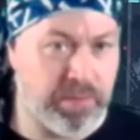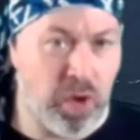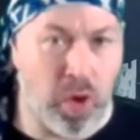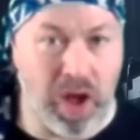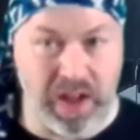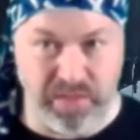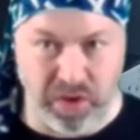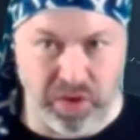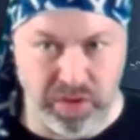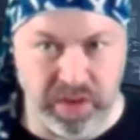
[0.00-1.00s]
got, I've
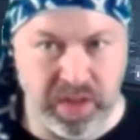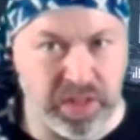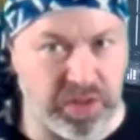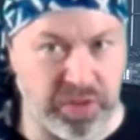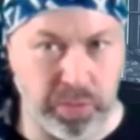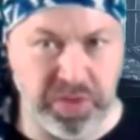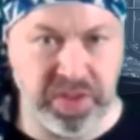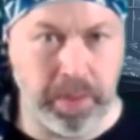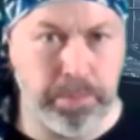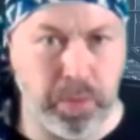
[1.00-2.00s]
earned. There's no
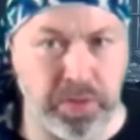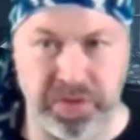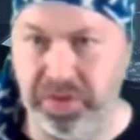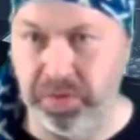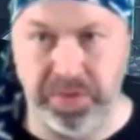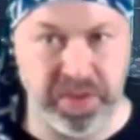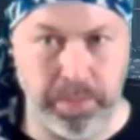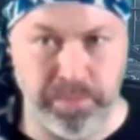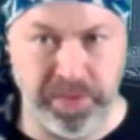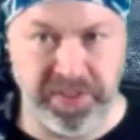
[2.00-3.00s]
sub bots, there's no
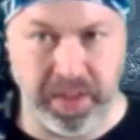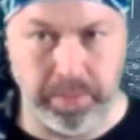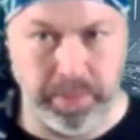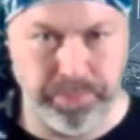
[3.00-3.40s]
sub for sub.